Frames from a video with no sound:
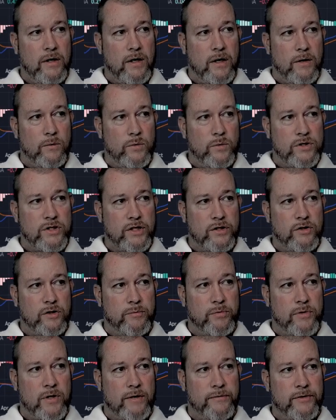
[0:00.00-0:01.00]
Wish I took
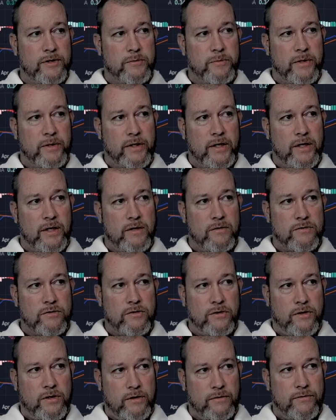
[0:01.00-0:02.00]
profits, but again, I was
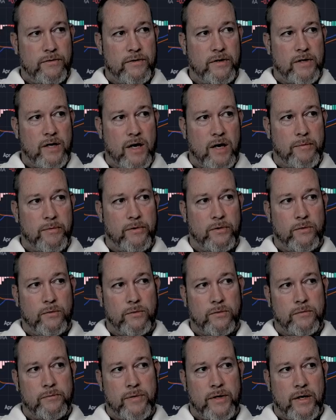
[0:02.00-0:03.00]
looking for the top of the
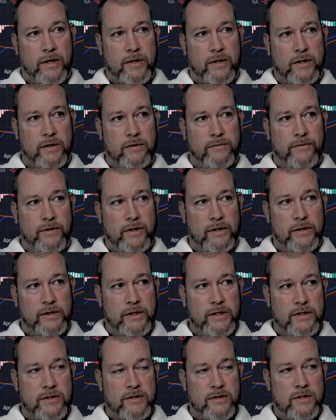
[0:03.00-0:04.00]
golden pocket at the very
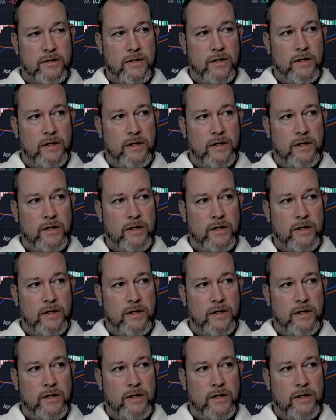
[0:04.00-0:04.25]
least,